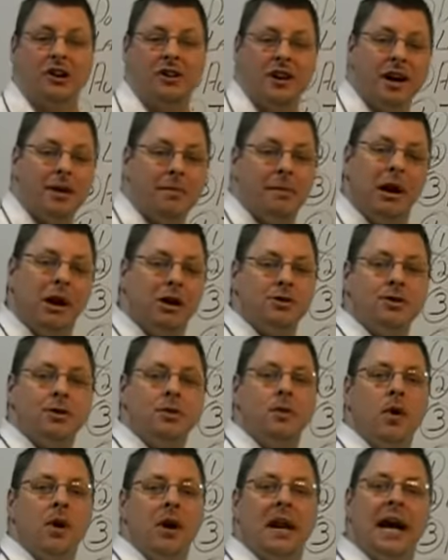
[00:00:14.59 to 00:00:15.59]
Now,
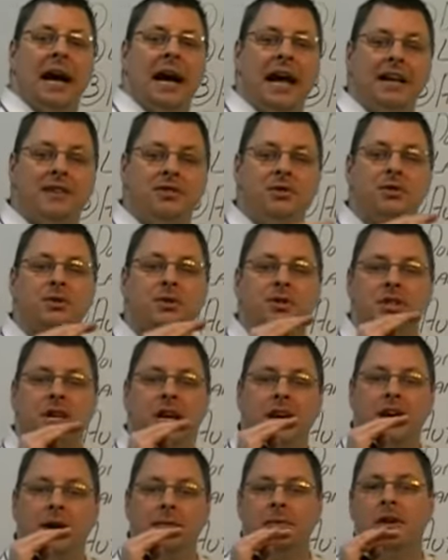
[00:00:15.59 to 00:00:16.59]
Module 1, I had you
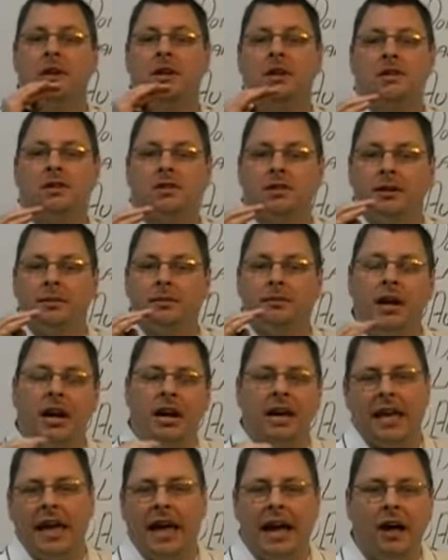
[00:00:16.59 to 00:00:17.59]
set up some
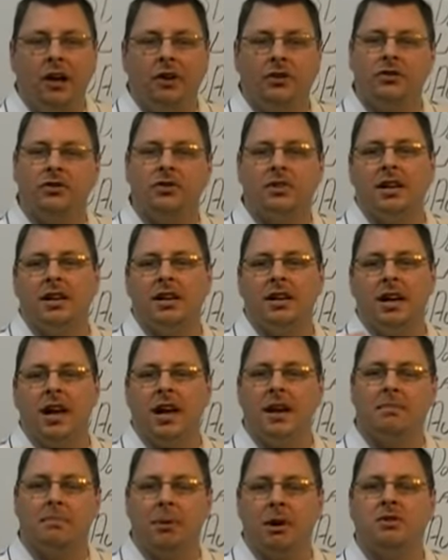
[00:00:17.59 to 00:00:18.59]
accounts
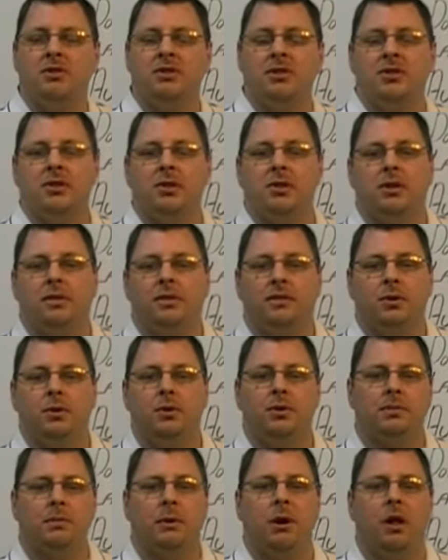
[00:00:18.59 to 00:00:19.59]
and purchased just a few
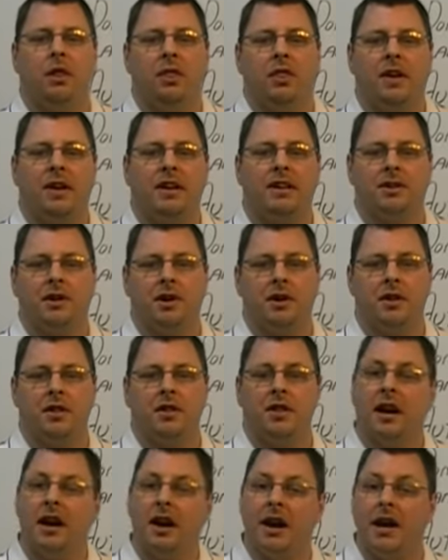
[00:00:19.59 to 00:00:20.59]
small things here and
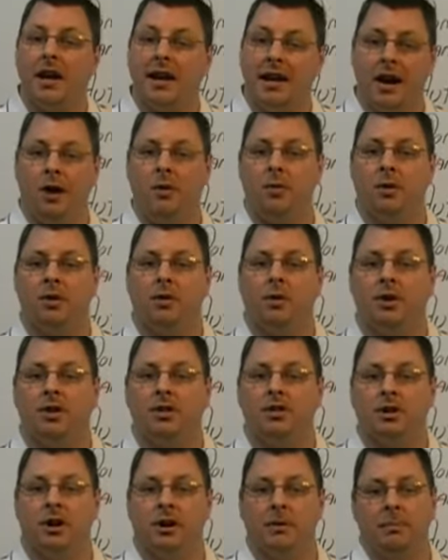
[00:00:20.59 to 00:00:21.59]
there, and now we're going to
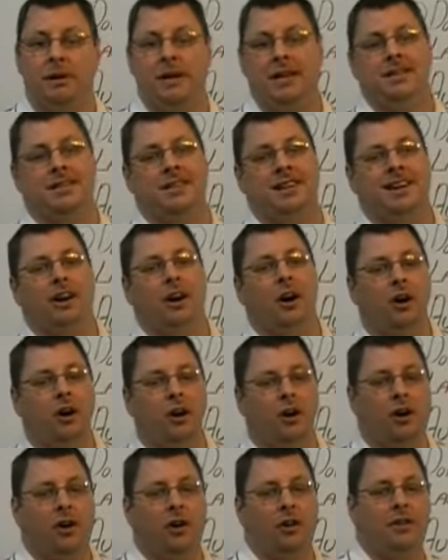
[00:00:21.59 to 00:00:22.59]
start piecing
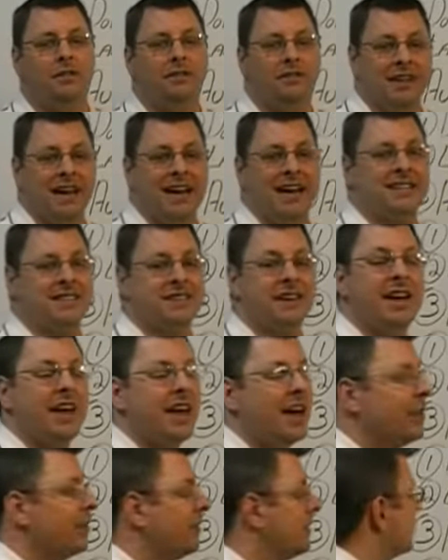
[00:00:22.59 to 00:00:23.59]
all of that
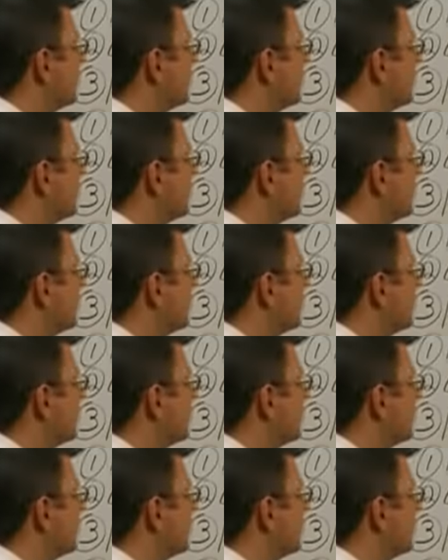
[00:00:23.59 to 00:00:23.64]
together.